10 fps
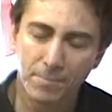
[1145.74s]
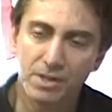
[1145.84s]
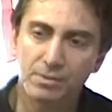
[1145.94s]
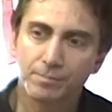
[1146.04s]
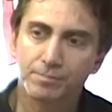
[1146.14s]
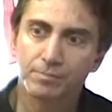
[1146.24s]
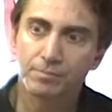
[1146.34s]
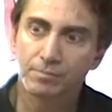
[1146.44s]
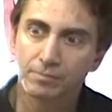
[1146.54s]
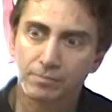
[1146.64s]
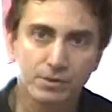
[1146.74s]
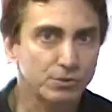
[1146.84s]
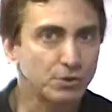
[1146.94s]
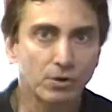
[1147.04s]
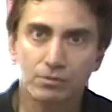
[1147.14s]
Absolutely true.
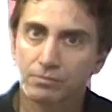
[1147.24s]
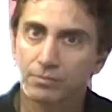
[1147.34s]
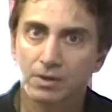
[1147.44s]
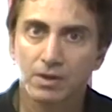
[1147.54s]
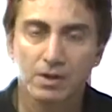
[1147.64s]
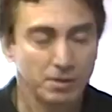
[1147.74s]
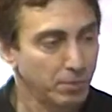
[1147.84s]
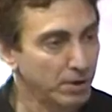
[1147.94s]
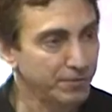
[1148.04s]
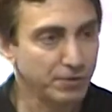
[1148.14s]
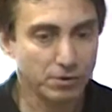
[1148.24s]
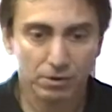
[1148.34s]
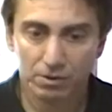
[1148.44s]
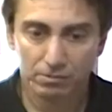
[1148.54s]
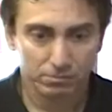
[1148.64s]
You don't. But if
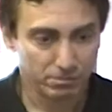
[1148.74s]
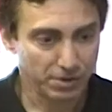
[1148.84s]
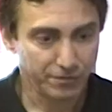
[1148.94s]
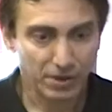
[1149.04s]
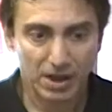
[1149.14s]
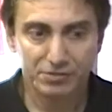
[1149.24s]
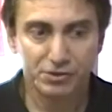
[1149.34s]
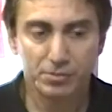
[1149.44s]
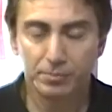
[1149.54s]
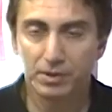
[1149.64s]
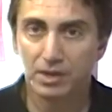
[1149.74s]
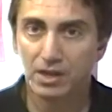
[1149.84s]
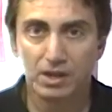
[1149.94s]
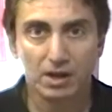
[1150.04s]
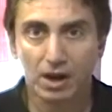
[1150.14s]
you're if you have something
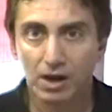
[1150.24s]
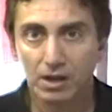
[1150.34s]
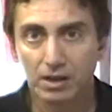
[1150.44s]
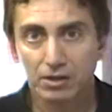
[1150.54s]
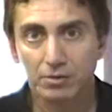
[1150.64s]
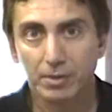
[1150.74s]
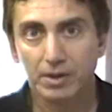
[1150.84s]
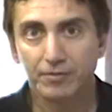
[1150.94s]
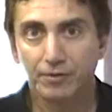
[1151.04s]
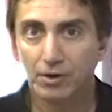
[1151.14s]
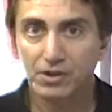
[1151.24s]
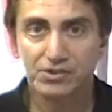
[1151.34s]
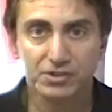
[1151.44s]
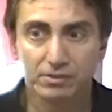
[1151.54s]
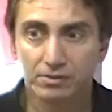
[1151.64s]
idiotic and you make farties, if
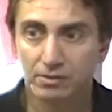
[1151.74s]
you got a